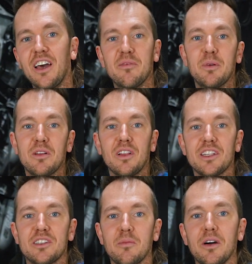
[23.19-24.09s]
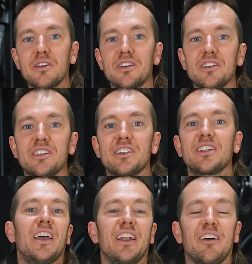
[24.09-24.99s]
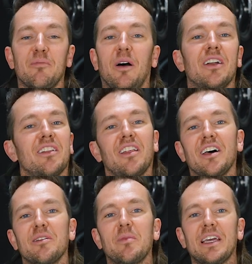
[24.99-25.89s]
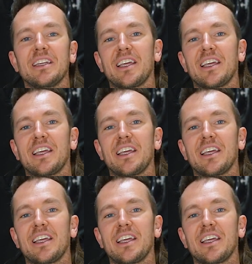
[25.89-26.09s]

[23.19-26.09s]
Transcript: I've built lots of motors, and I've bought a lot of main